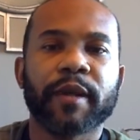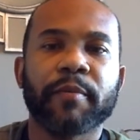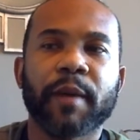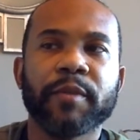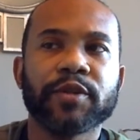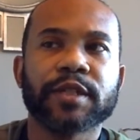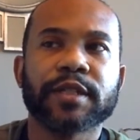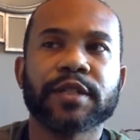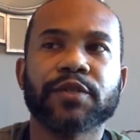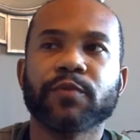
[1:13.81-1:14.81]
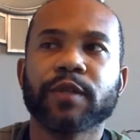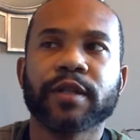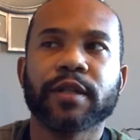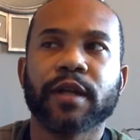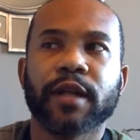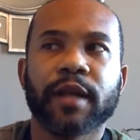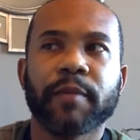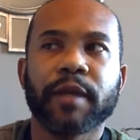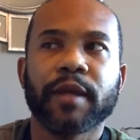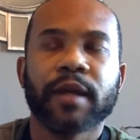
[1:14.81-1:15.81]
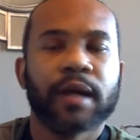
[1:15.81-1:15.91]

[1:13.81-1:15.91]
But my music teacher wouldn't let me